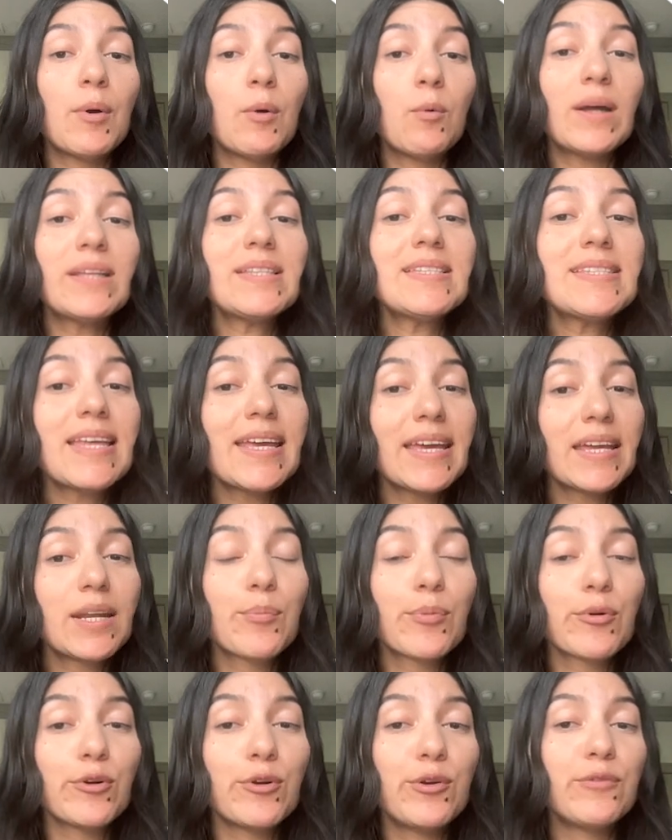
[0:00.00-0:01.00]
But once they get
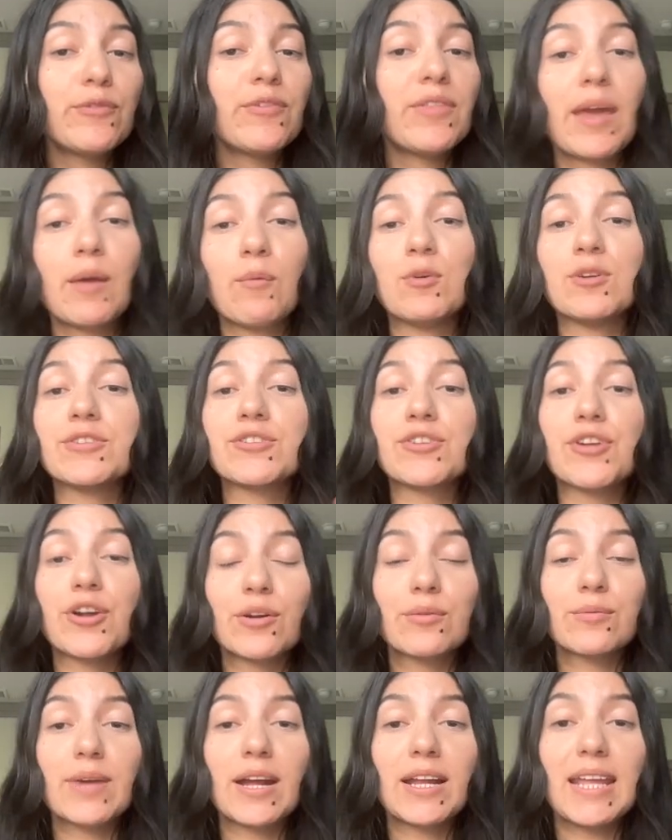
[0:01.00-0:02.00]
approved, they will
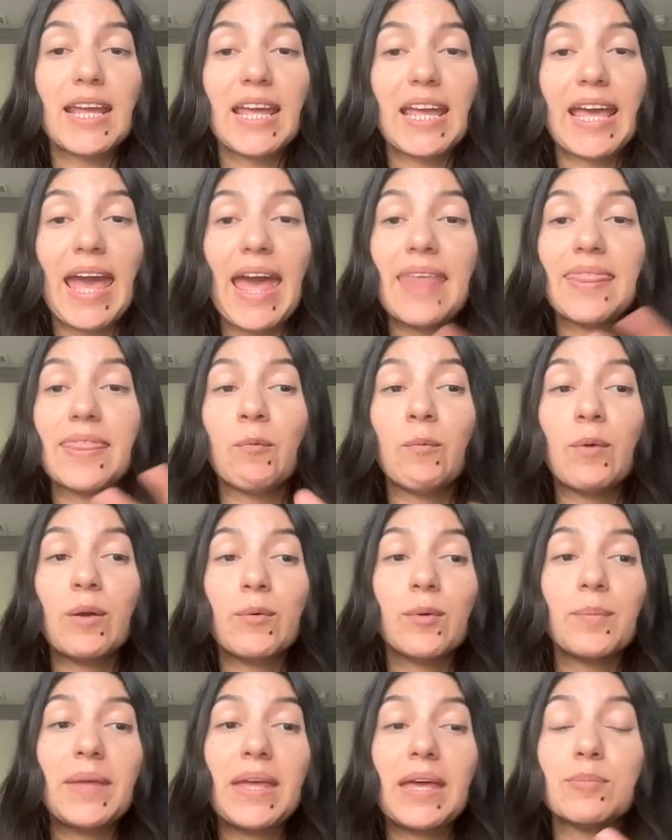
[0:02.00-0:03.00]
start running, and then we
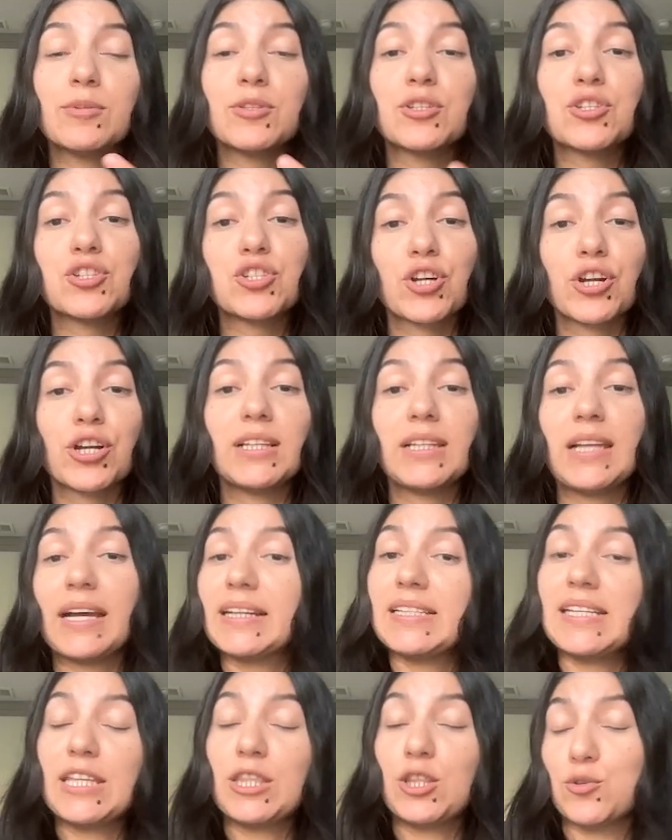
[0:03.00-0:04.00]
will be able to start
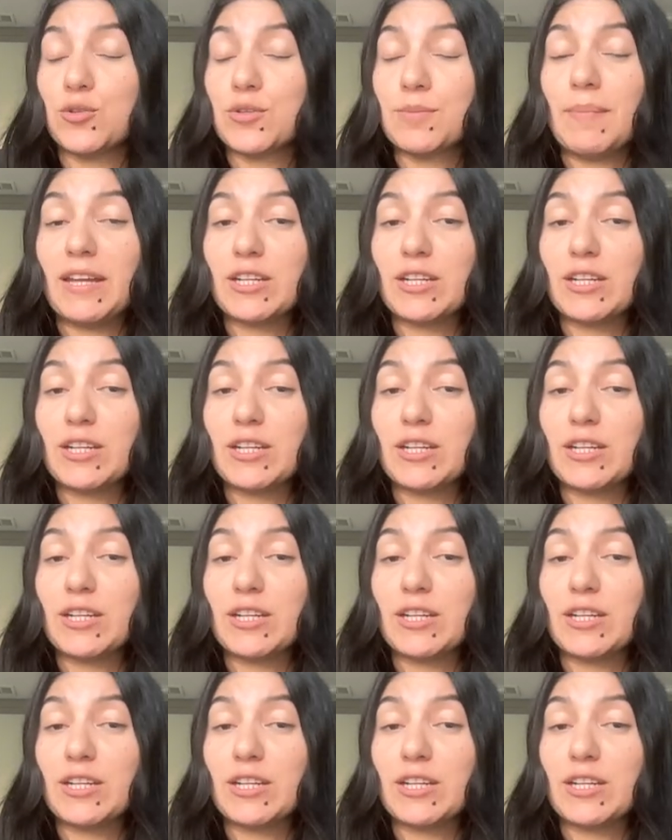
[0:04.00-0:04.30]
collecting those